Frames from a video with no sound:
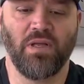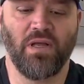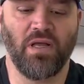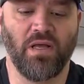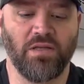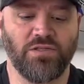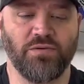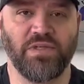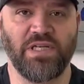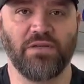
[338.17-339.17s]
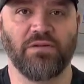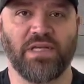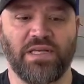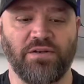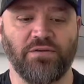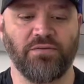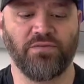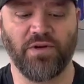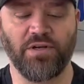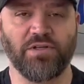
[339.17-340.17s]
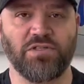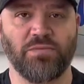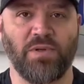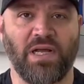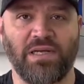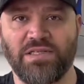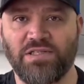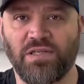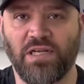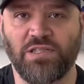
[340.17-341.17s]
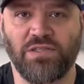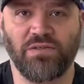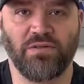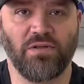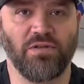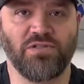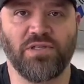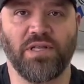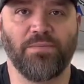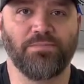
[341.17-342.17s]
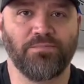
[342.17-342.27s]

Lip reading: to a dealer that can do very good supply and installation close to them.